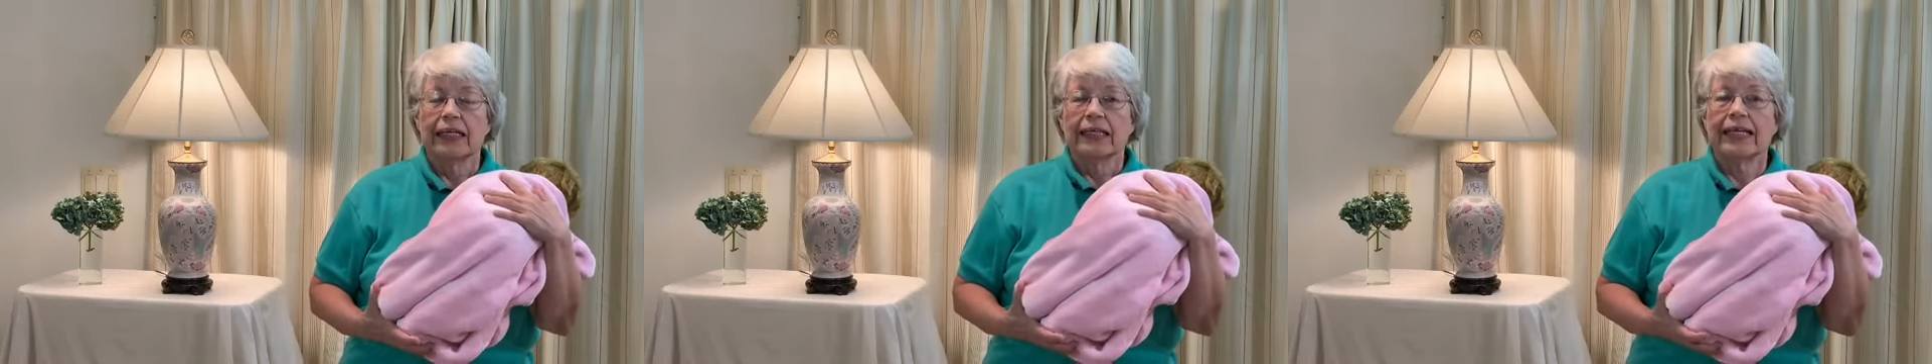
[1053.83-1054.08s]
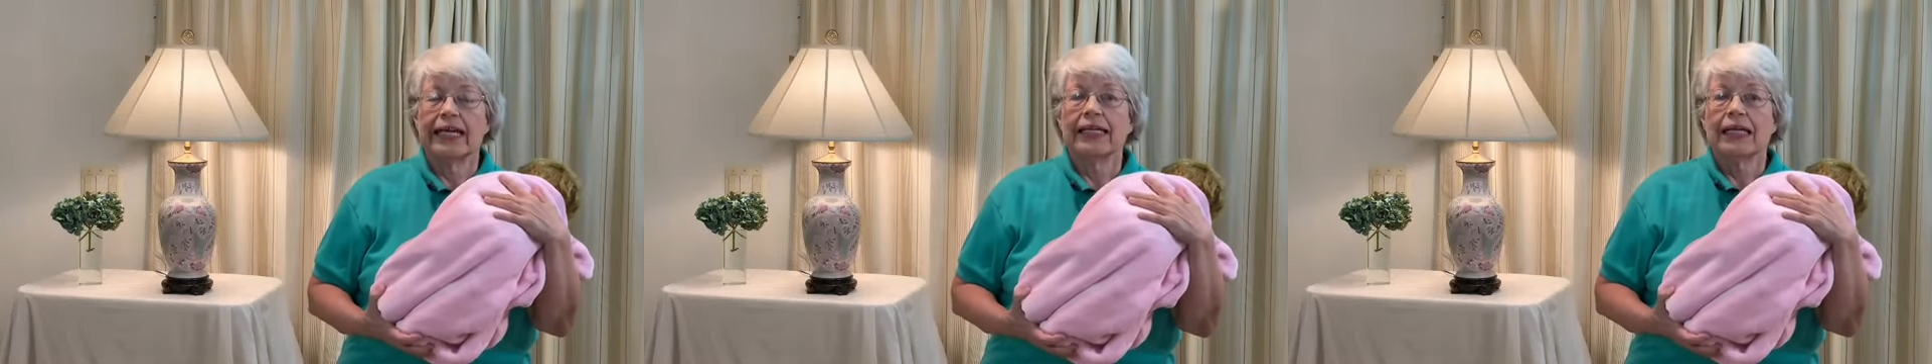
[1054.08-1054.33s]

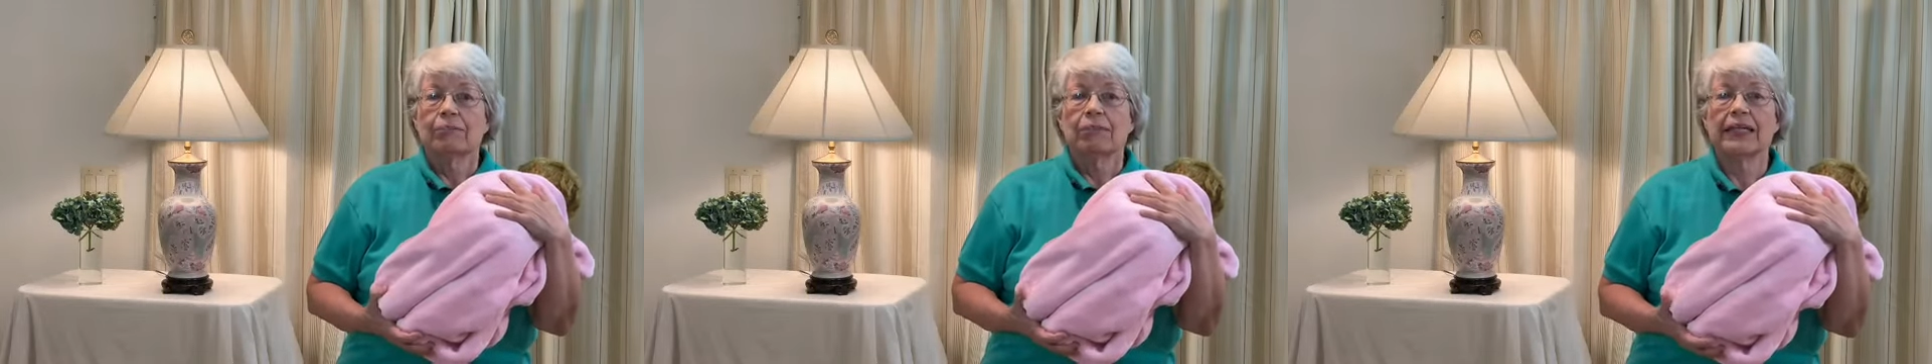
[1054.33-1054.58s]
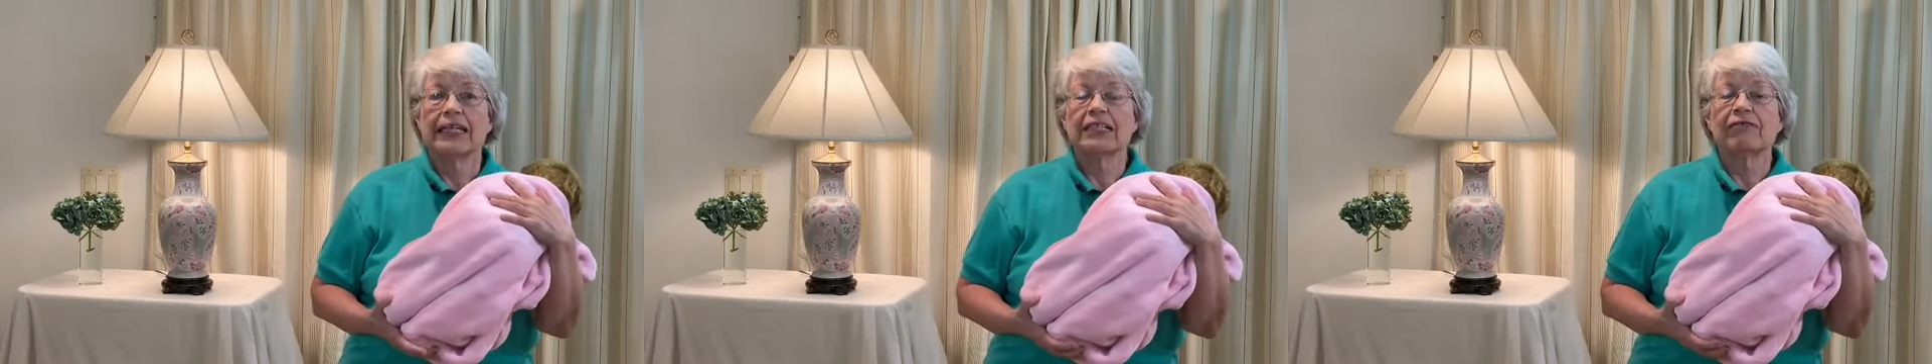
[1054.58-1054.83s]
then
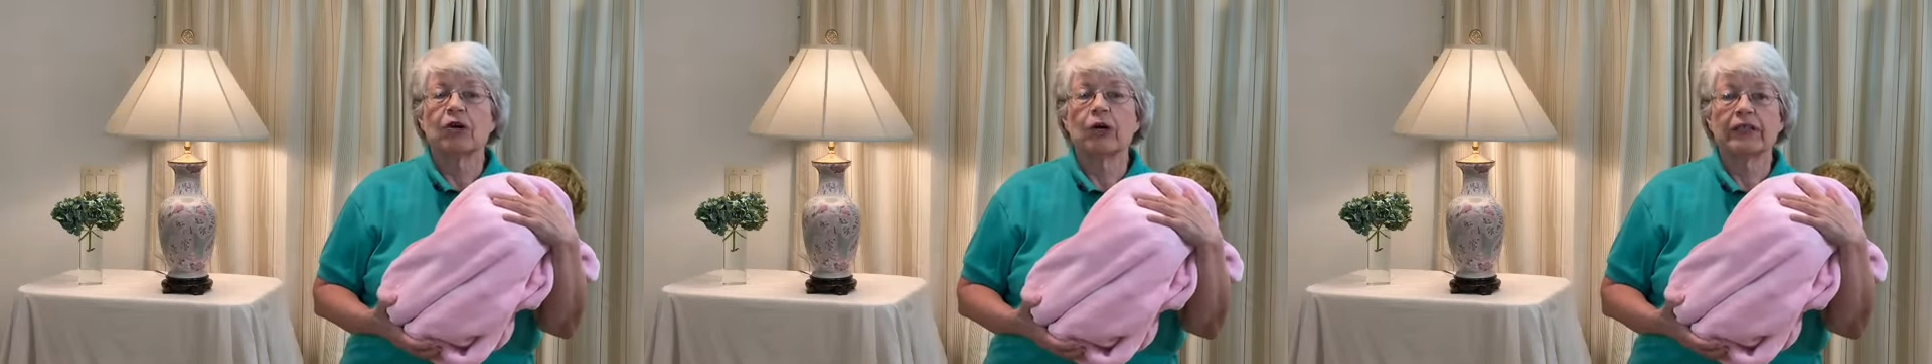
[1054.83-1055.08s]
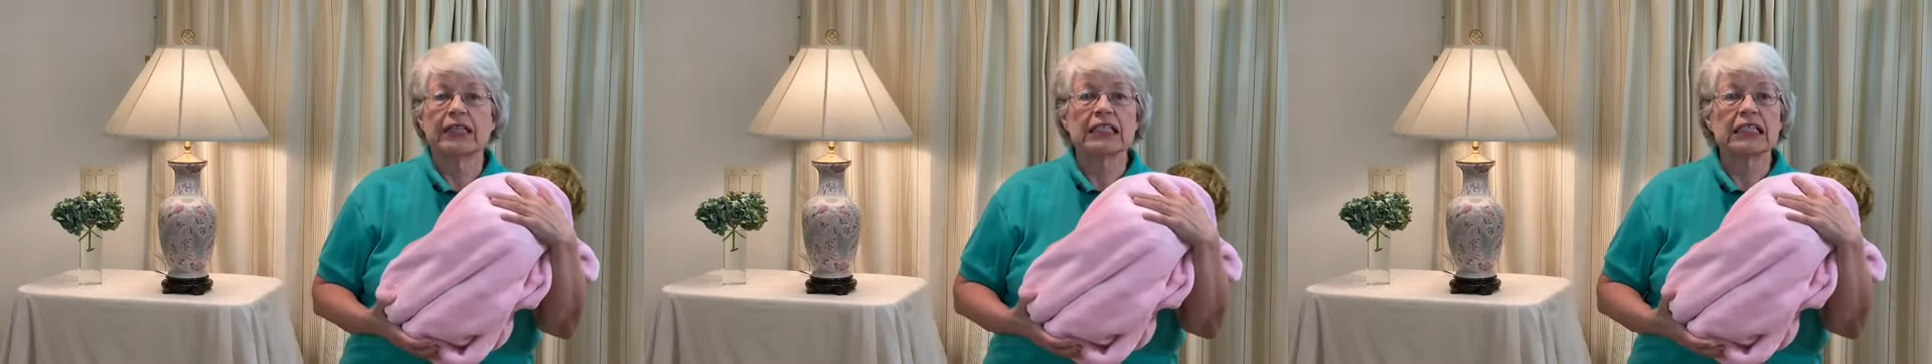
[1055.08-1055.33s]
please
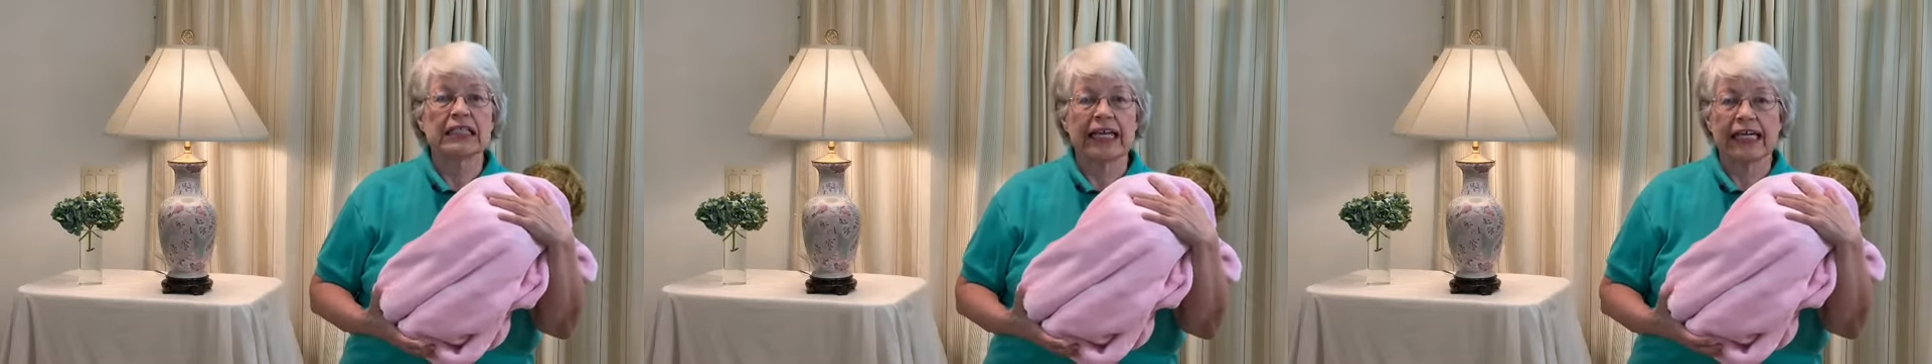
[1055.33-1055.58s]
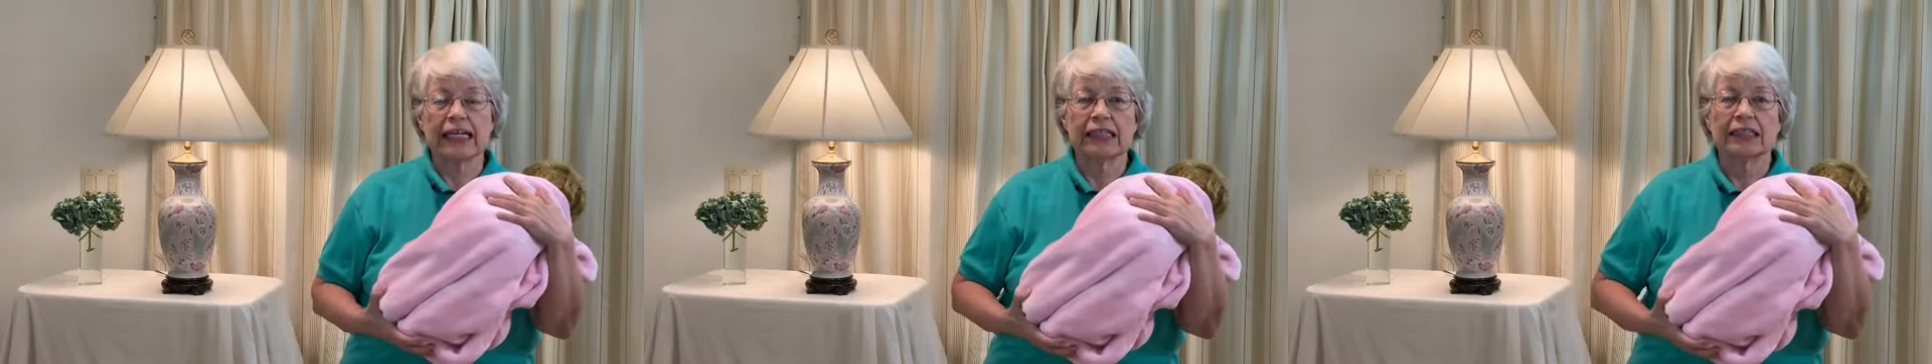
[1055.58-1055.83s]
forward this
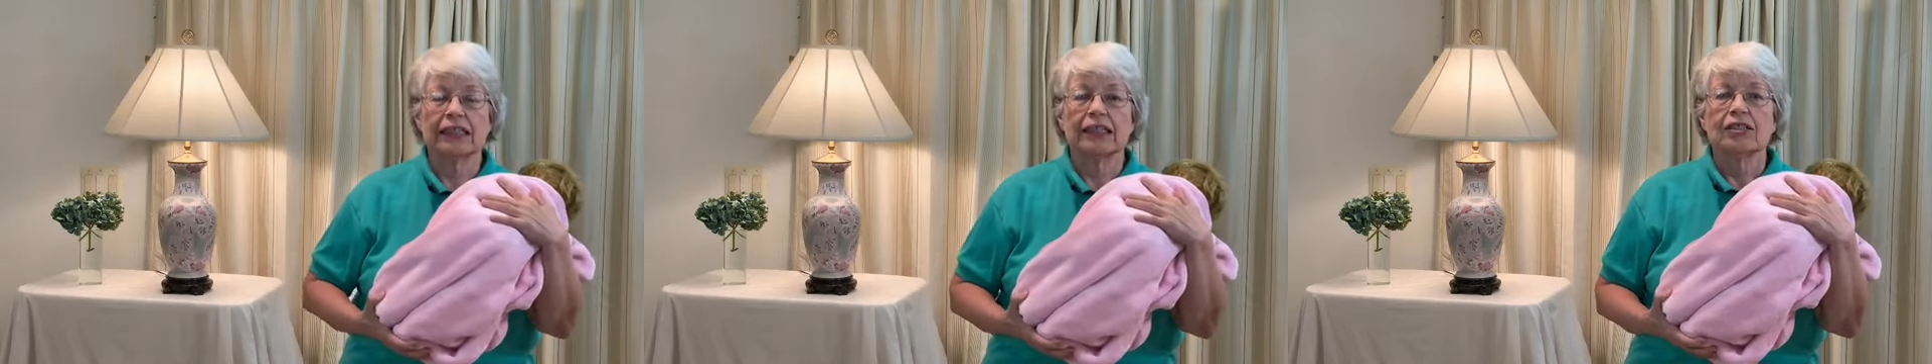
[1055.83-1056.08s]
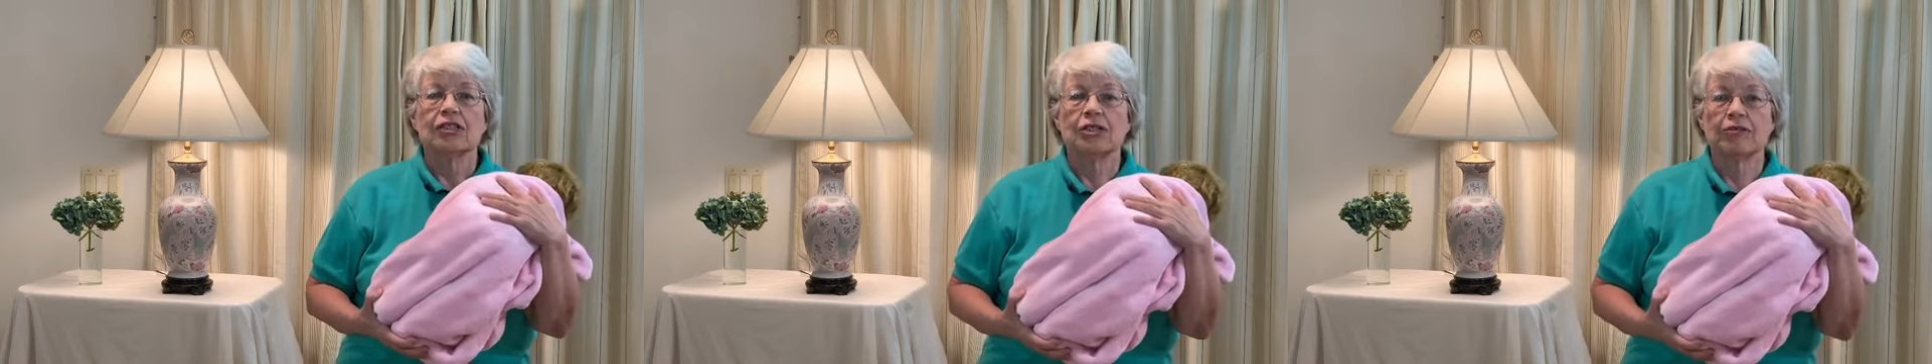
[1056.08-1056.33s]
link
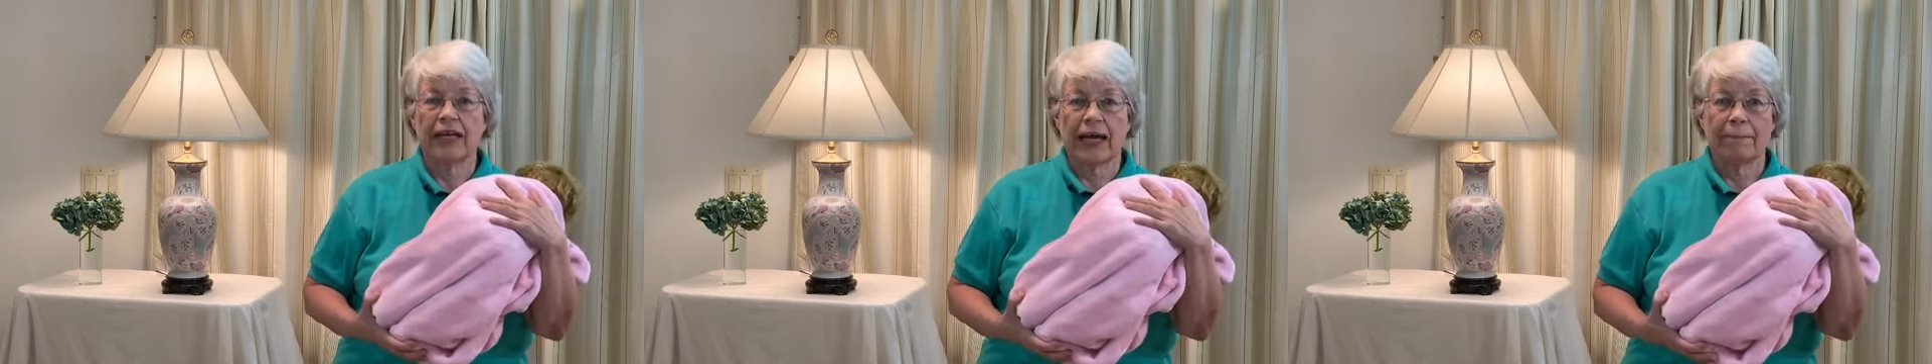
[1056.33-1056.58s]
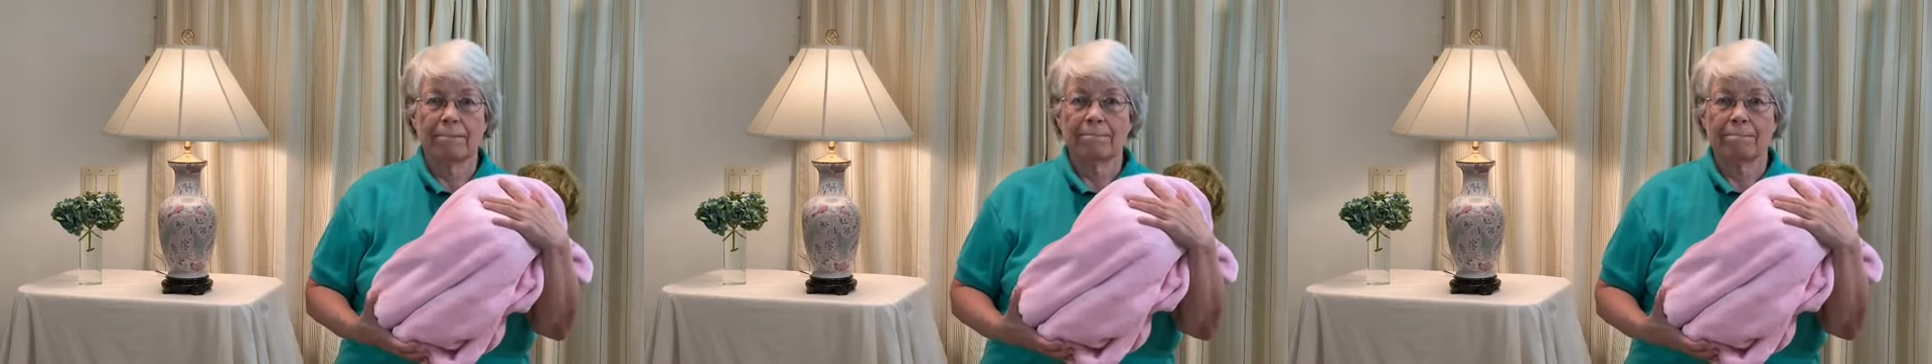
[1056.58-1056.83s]
to
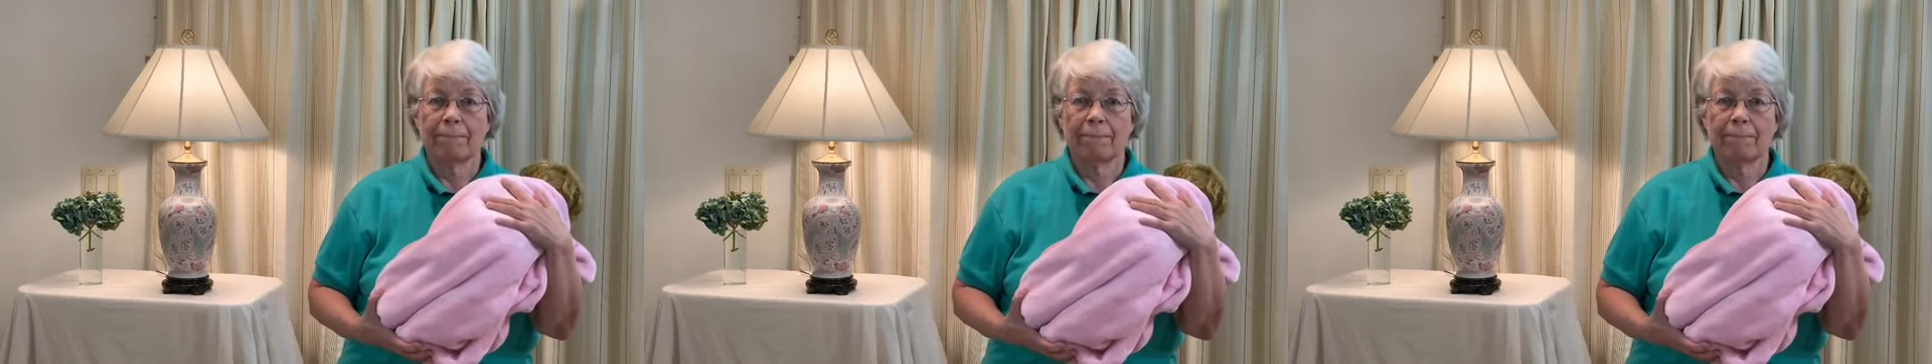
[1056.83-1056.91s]
them.